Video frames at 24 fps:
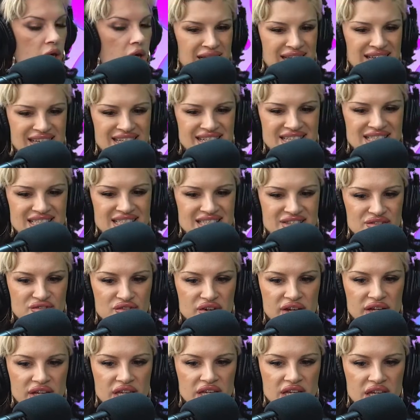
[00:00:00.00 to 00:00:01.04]
It's
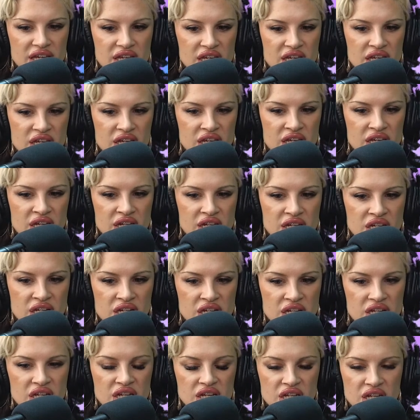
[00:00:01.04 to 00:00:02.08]
fucking,
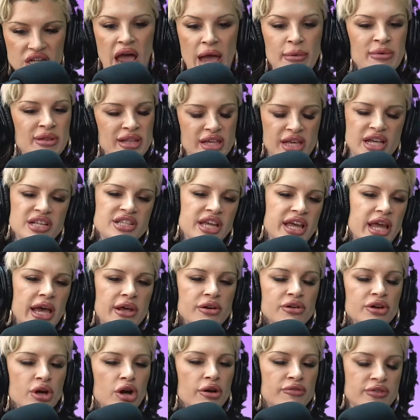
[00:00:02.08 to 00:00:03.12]
I mean, cause like, I
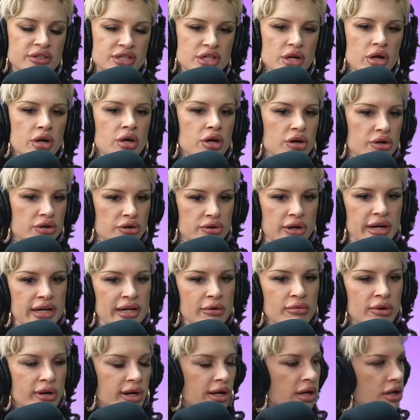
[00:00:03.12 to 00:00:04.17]
don't know if it's harder
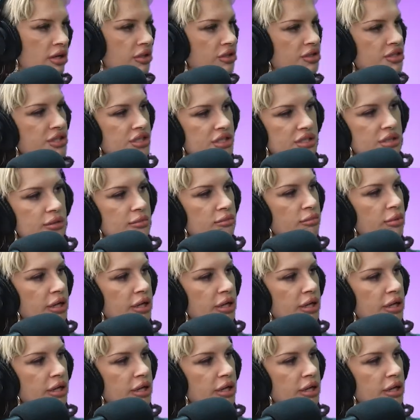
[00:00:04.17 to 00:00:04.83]
anywhere else,